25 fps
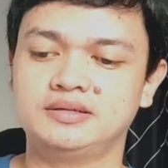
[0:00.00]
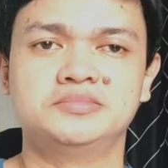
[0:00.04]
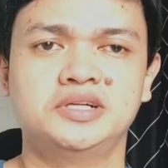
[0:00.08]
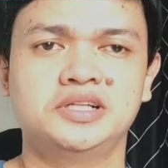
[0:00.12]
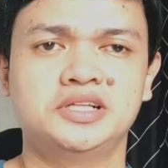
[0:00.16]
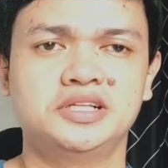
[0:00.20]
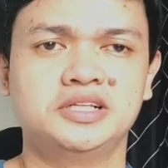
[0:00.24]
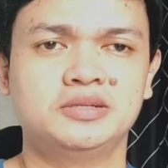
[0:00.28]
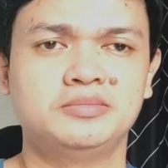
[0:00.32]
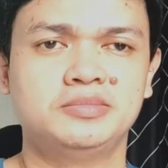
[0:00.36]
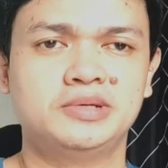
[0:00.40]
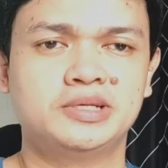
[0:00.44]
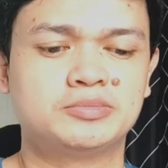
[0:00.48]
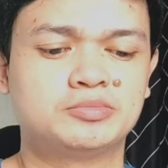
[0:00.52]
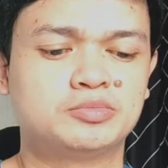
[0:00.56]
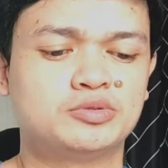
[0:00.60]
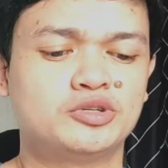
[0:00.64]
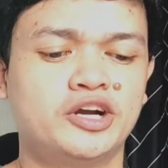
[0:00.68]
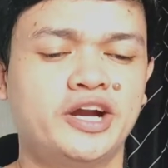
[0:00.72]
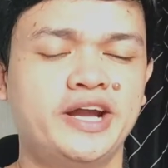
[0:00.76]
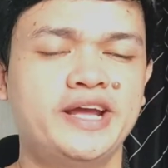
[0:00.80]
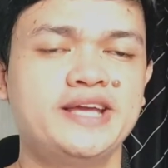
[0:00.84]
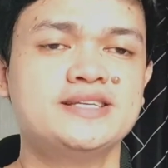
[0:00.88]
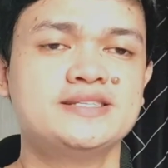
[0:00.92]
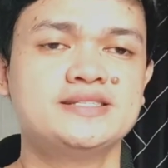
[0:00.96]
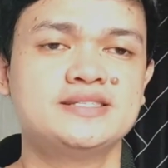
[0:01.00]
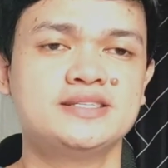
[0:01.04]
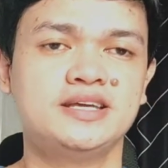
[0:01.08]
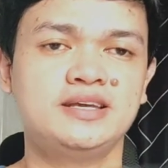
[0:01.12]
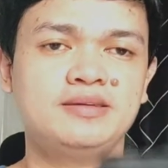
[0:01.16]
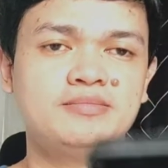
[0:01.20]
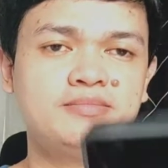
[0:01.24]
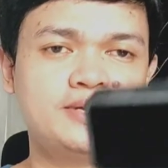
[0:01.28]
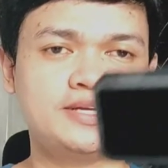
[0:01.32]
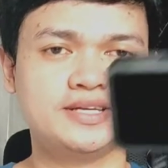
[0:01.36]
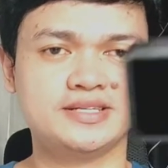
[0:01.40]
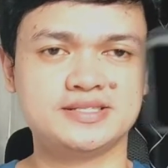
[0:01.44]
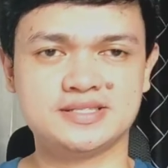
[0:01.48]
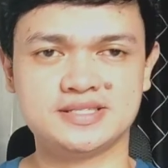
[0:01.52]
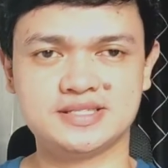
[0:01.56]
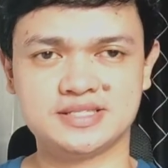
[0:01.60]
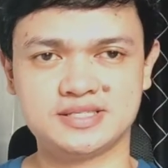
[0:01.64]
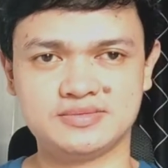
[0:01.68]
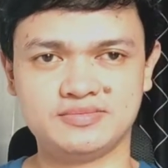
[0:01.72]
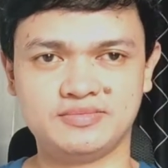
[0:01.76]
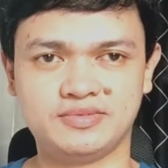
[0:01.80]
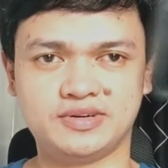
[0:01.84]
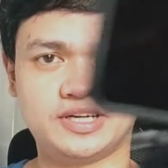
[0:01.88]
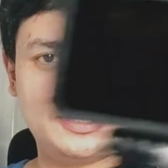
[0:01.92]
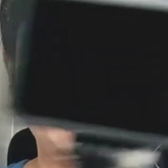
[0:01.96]
A little bit pricey because
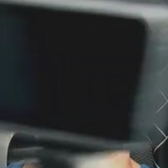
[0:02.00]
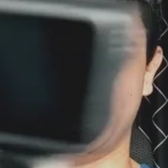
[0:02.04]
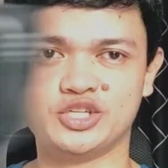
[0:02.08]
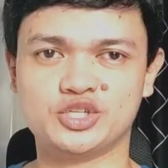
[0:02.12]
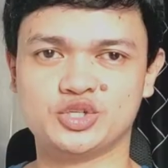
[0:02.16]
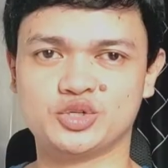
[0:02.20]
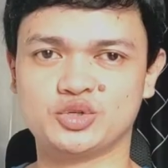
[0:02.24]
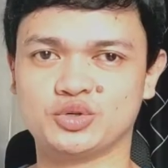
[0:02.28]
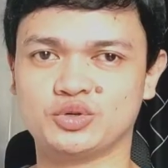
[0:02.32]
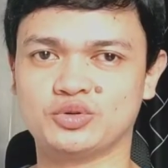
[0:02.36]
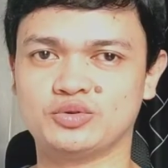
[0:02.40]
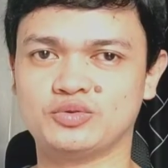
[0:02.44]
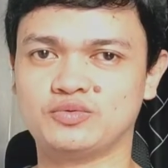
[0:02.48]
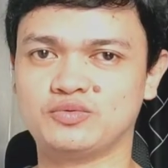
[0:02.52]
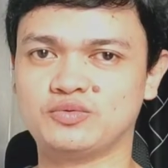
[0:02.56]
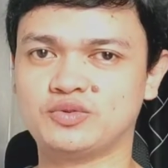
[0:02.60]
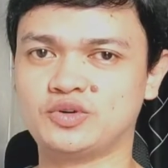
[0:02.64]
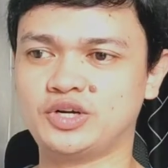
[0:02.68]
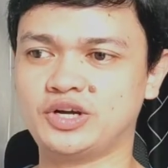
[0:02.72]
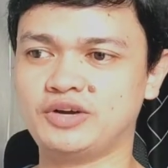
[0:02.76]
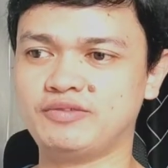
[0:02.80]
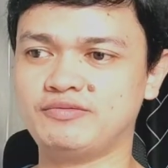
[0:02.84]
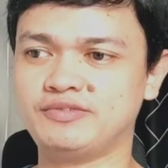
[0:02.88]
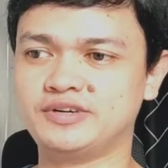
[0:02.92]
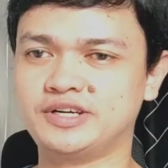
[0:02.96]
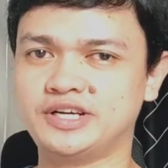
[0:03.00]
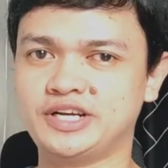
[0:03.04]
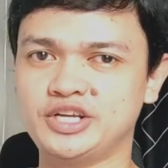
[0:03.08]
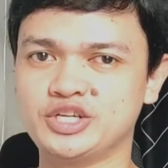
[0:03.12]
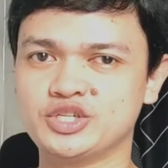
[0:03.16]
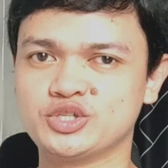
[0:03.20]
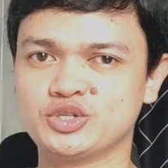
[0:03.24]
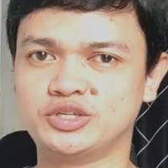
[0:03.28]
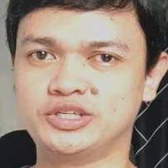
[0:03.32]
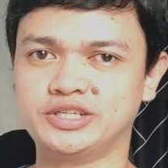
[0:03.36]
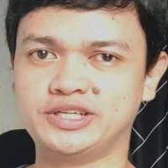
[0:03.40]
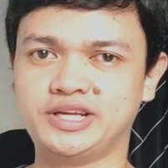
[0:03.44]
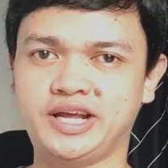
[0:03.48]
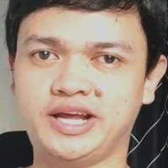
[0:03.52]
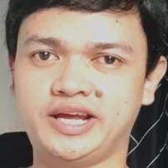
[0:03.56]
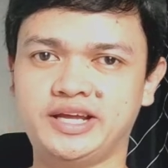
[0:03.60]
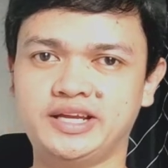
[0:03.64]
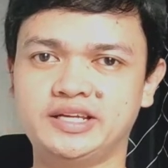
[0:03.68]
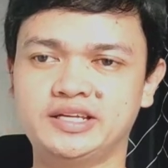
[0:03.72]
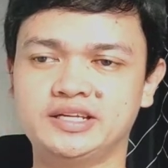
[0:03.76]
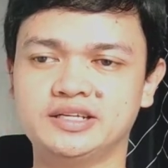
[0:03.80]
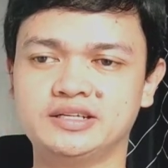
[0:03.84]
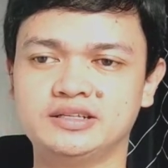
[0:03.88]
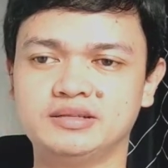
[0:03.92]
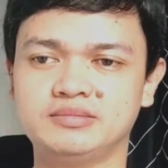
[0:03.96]
it's for a very short
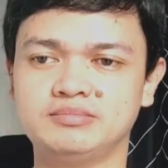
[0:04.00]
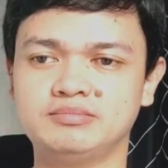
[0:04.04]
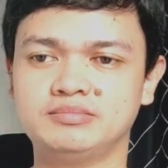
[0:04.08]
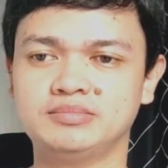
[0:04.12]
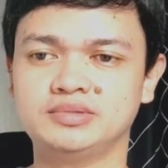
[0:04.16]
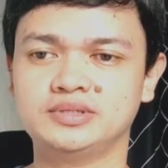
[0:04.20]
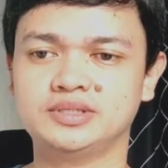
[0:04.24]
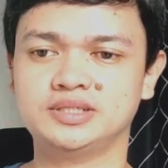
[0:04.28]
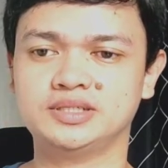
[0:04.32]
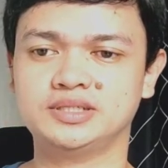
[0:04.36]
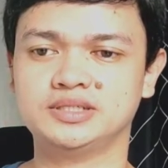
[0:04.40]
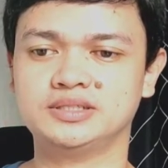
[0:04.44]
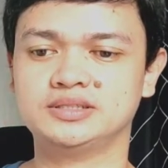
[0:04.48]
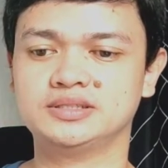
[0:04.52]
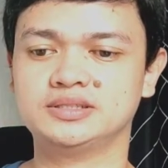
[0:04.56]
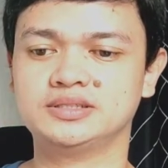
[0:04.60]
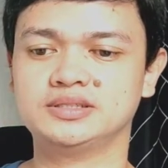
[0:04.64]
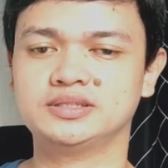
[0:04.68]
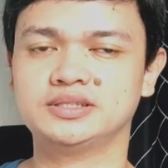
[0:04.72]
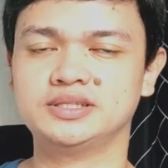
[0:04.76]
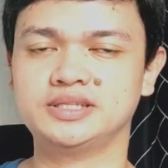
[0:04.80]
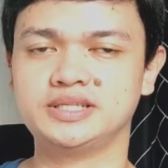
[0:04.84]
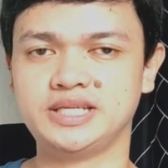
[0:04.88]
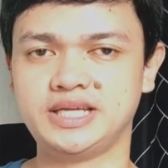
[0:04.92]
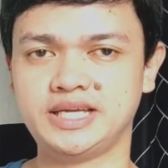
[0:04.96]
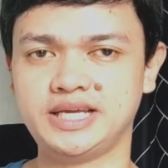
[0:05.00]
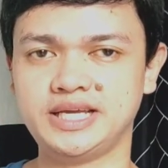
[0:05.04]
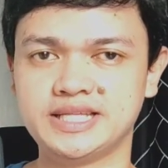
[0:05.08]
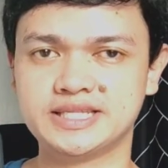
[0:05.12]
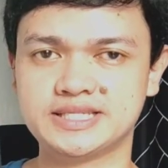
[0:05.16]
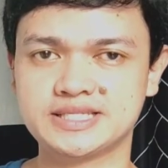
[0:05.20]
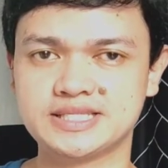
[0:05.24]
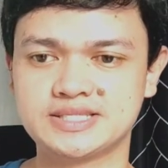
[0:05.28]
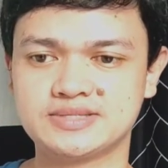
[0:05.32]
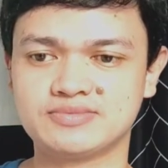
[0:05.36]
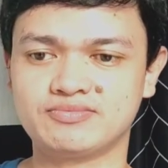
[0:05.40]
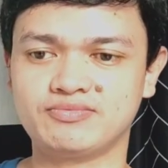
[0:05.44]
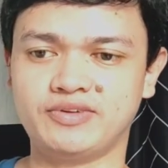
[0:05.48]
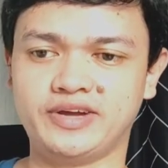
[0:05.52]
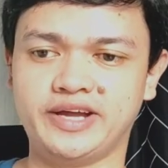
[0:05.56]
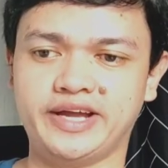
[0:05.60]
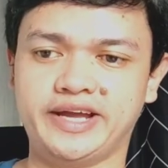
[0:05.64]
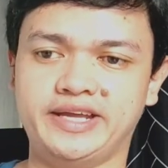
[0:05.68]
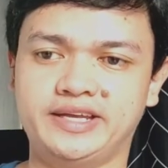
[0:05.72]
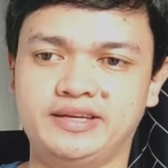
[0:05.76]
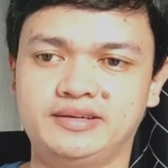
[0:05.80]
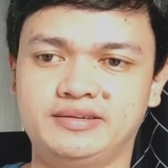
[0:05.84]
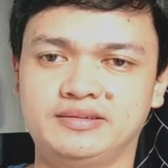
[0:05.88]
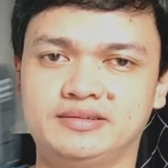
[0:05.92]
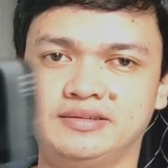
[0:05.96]
handle, but it's
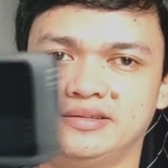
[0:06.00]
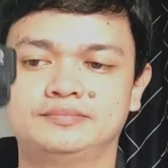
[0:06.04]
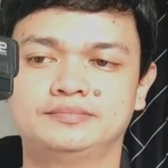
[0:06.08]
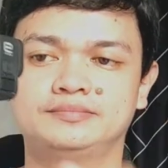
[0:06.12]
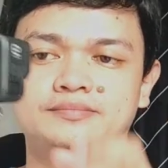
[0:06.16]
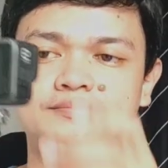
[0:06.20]
fine.